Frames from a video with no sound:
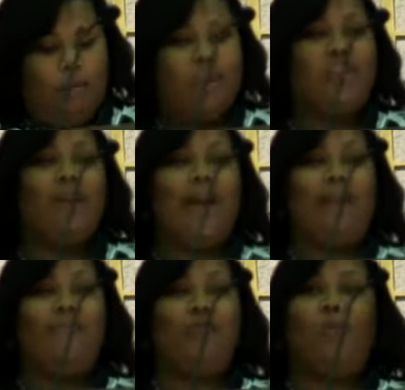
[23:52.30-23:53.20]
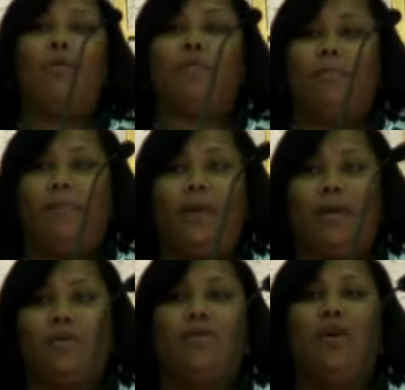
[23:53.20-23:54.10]
But you have to work the
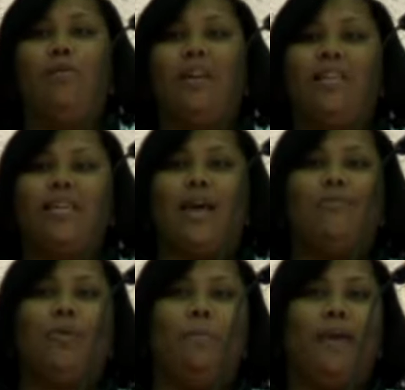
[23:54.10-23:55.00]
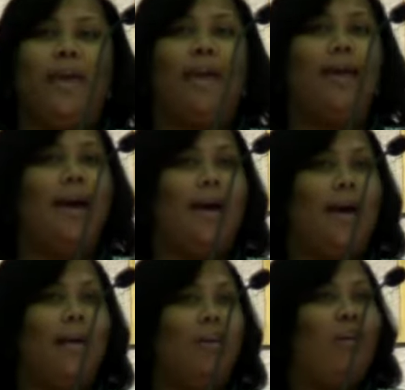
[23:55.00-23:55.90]
plan. So many times we beg
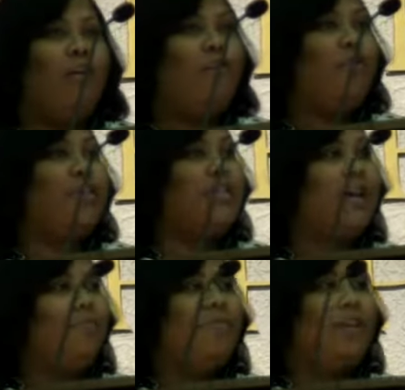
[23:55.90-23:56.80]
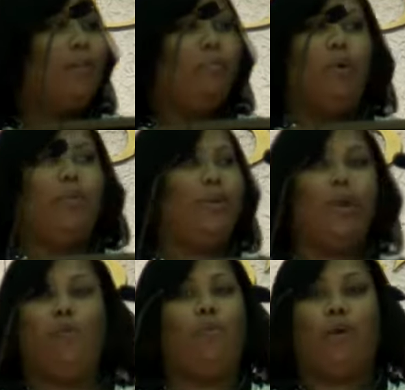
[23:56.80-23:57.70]
God for something, but we
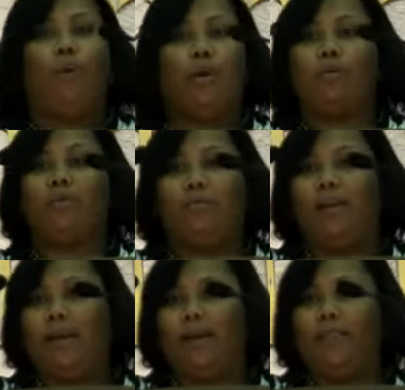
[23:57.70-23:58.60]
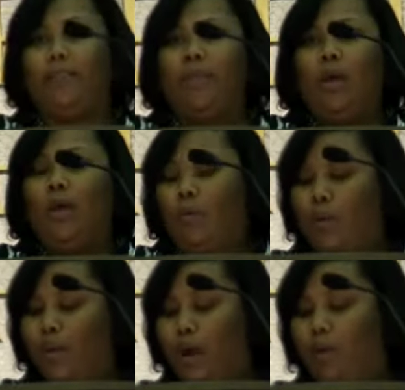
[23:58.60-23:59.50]
don't want to work the plan.
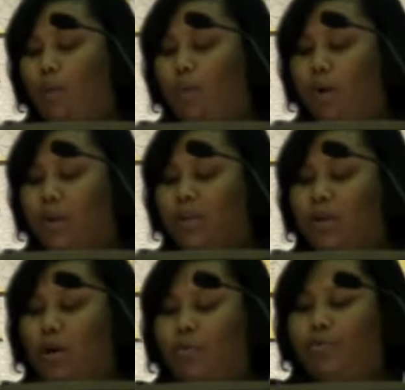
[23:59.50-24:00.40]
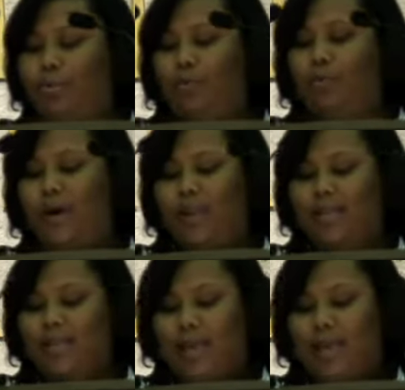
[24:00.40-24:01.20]
We don't want to go through what it